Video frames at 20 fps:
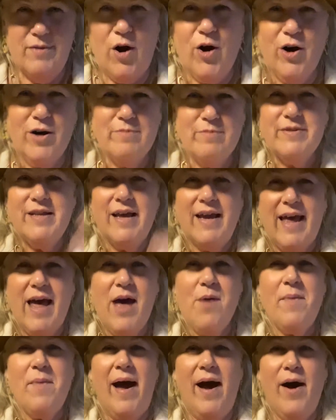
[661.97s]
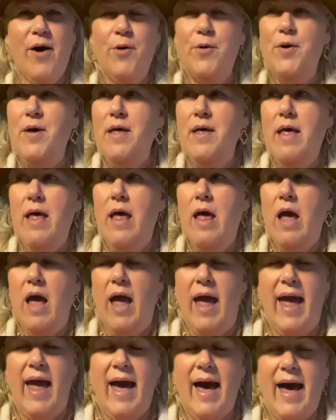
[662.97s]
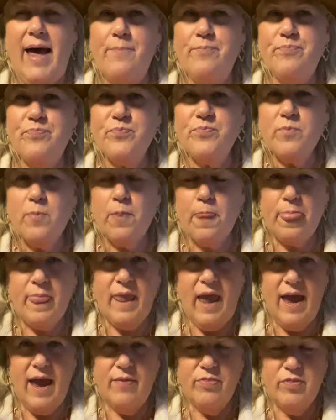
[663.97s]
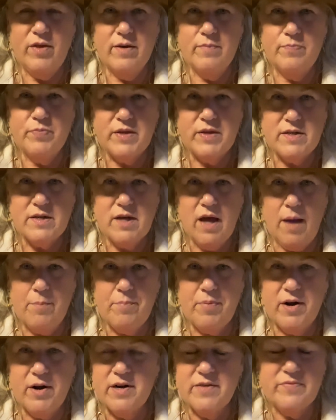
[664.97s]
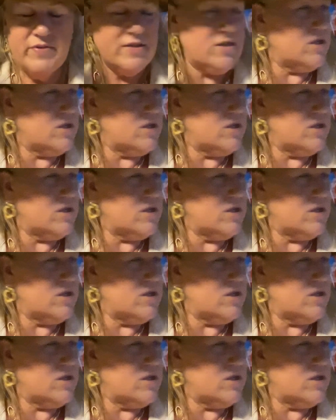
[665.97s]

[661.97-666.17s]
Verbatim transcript: arms that come out and and the the top part of it